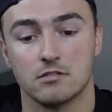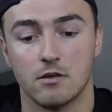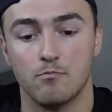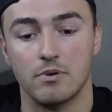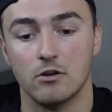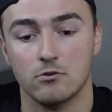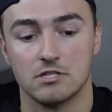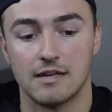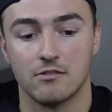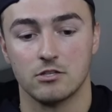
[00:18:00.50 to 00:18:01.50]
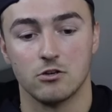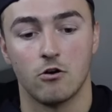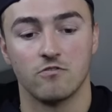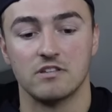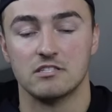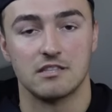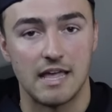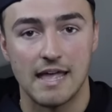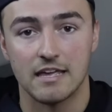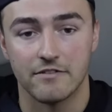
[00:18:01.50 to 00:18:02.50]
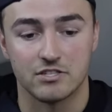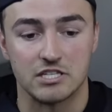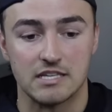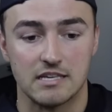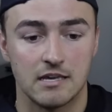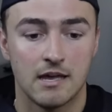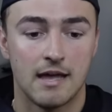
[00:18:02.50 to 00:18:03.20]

the Bills, and the Dolphins in the AFC.